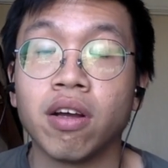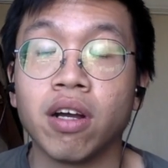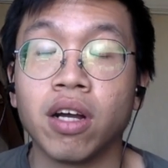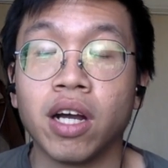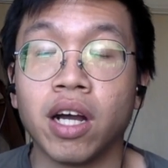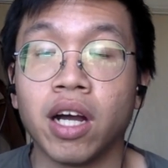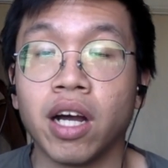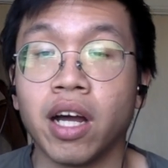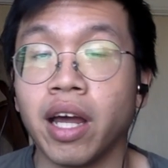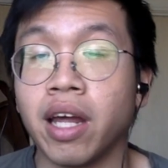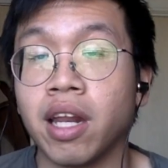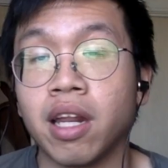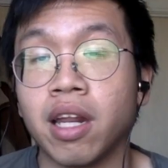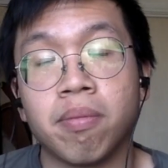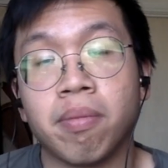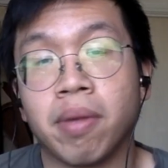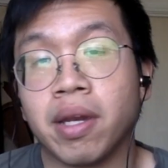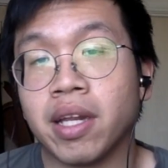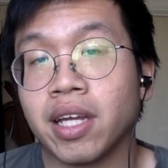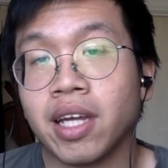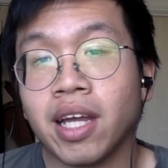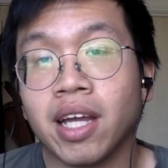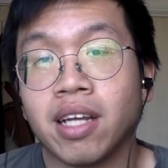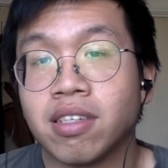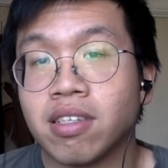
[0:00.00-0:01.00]
And in
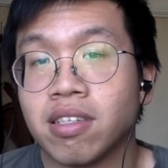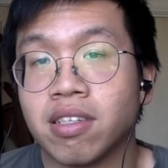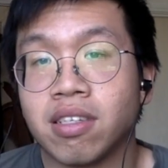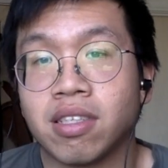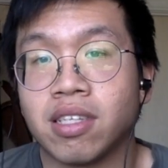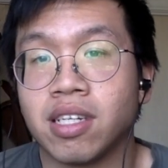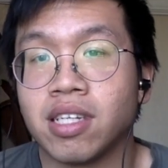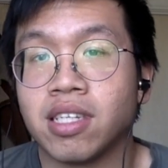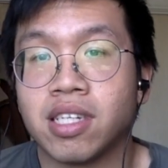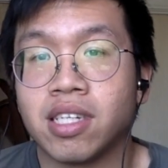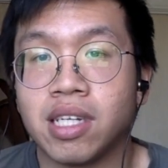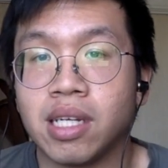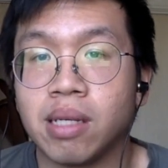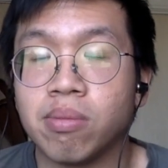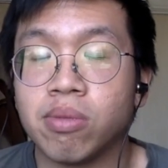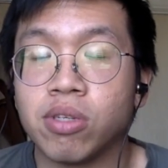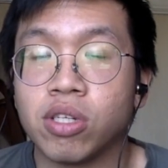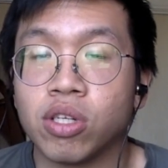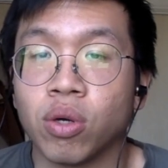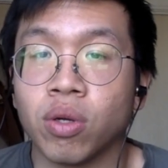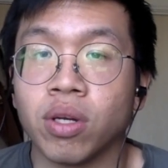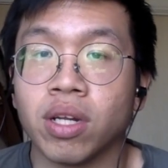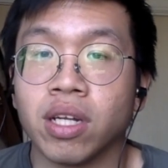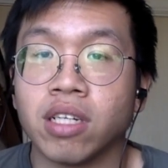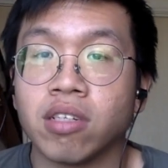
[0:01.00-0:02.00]
many cases, these teams
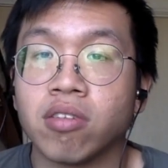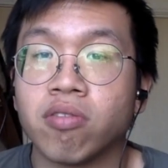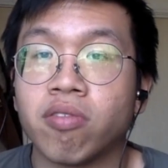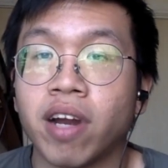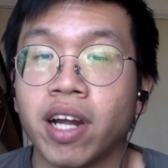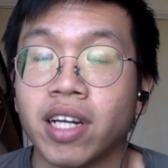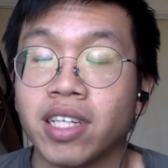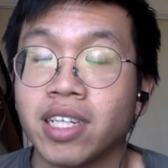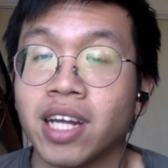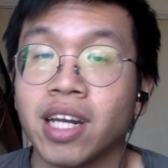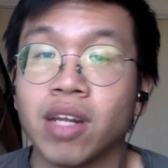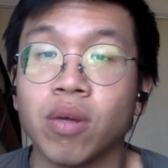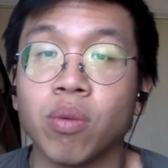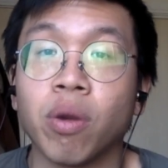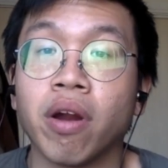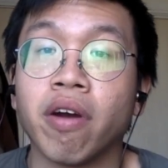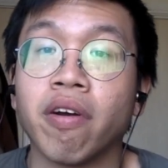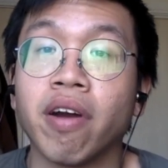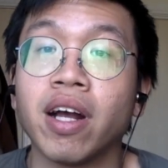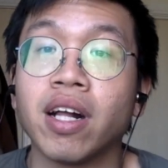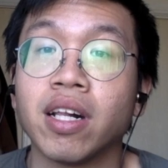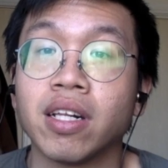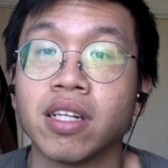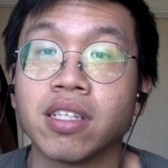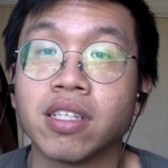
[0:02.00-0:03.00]
don't interact anywhere
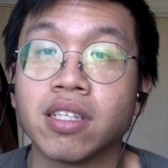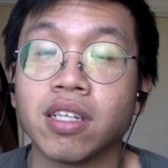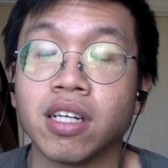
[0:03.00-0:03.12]
else,